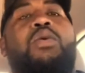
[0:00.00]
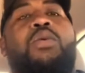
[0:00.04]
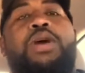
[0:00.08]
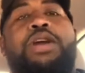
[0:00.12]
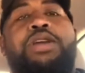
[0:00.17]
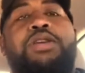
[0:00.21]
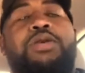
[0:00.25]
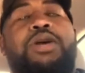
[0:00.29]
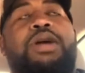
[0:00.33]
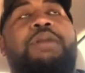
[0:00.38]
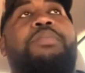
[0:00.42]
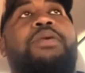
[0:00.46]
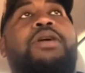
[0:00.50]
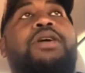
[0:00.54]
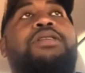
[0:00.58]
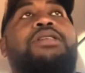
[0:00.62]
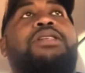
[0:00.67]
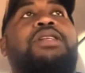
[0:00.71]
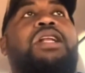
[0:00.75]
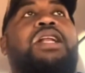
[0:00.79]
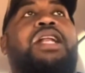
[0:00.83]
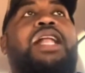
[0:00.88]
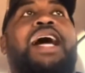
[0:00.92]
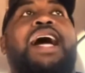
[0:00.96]
where you can
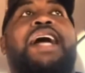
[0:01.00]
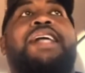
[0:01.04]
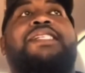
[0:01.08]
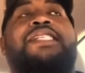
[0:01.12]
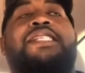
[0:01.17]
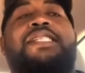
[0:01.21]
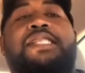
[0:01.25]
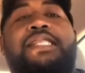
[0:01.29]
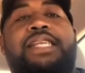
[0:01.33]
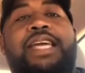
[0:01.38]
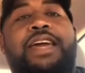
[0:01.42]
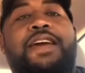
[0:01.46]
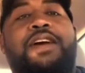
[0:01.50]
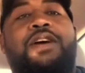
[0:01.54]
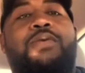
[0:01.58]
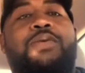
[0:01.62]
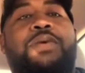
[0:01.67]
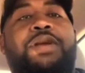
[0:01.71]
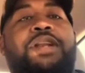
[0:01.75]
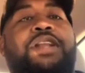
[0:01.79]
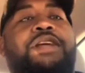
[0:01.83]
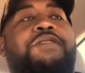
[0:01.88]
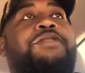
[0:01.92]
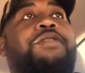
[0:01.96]
personalize and scale
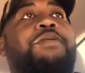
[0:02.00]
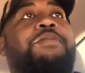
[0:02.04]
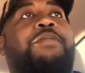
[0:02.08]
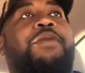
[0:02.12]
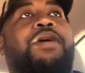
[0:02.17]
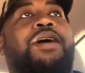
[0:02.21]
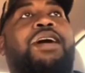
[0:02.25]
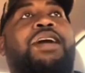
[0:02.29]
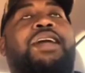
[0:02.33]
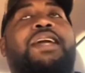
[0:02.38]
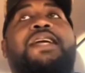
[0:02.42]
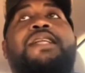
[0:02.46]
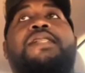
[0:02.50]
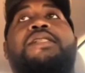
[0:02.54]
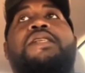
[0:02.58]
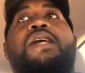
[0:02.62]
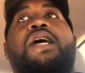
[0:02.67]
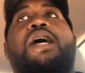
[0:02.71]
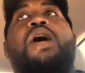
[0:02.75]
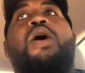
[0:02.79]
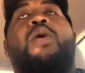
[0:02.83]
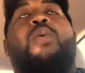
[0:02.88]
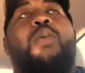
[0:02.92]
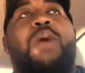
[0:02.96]
with different markets,
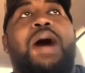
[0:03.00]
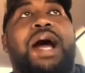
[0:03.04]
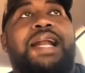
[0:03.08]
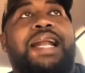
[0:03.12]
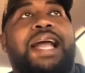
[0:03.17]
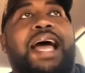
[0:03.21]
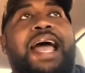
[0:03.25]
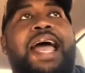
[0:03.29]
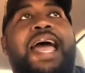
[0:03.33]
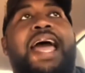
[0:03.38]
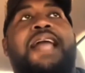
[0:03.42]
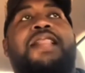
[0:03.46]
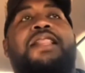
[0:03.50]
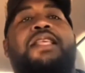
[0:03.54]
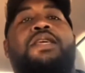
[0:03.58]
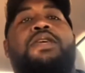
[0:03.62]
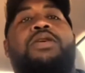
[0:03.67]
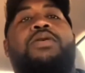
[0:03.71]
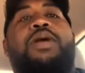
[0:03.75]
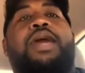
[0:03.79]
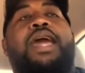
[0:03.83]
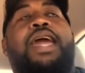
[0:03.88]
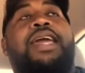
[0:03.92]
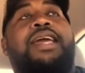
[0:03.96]
why not add
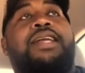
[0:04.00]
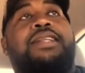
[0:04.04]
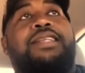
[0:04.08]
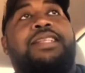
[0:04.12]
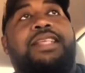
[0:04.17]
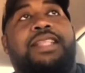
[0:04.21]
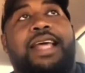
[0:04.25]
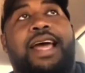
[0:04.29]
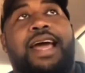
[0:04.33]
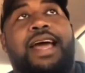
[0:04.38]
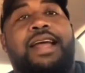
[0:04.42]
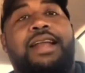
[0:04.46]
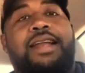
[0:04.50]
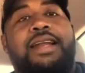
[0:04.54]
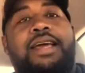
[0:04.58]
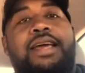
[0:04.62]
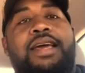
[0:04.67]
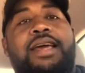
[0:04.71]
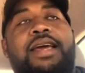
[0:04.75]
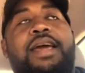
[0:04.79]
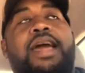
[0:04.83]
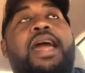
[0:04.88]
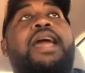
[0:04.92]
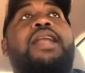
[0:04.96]
the UK into that?
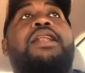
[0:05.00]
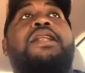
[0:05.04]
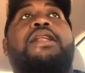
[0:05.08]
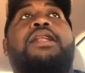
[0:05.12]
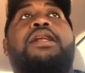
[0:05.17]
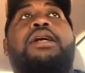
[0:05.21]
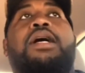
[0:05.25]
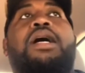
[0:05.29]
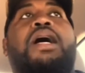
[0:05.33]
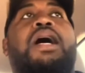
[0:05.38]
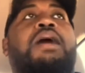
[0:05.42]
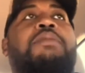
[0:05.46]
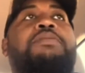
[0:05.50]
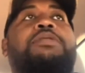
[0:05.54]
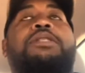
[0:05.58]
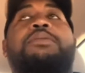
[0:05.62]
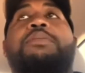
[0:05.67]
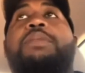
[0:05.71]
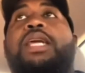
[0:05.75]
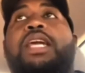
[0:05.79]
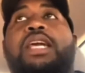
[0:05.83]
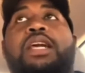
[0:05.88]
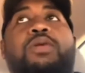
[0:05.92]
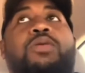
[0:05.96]
And look up
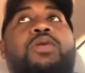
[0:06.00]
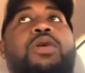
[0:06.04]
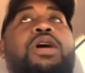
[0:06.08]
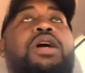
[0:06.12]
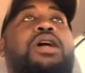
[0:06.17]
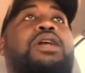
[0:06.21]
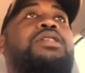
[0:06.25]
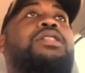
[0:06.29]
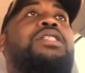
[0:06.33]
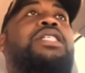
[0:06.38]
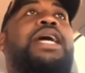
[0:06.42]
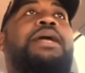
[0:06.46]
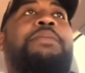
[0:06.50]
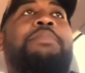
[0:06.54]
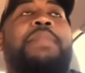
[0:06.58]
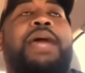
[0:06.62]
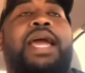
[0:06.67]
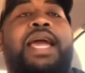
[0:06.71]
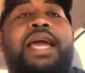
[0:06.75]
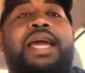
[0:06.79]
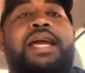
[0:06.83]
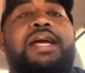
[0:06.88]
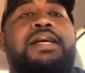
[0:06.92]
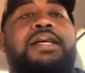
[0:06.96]
some keywords that
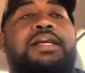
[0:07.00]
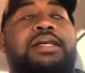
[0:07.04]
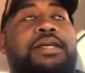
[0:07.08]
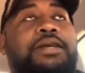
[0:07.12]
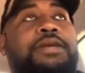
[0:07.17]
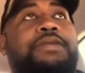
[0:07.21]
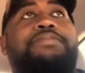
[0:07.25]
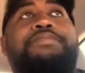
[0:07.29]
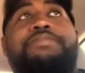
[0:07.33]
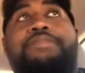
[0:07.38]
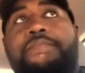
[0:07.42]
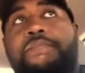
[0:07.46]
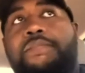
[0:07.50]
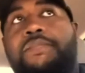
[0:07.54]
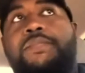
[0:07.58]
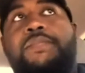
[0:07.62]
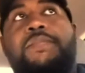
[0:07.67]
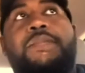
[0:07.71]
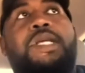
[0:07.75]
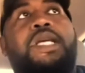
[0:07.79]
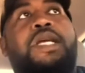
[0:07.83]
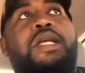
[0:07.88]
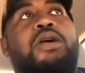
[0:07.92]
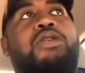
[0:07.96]
may,
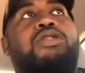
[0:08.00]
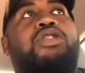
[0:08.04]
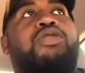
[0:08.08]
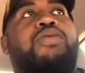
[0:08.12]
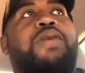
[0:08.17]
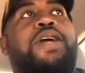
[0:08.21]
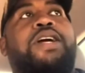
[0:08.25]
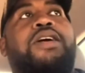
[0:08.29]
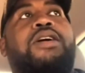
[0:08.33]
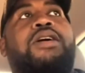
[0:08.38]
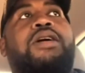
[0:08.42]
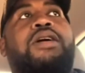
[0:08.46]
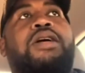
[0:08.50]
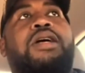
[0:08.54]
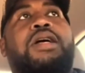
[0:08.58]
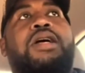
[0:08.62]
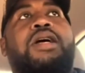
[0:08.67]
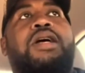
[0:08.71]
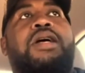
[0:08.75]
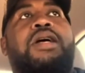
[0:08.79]
trigger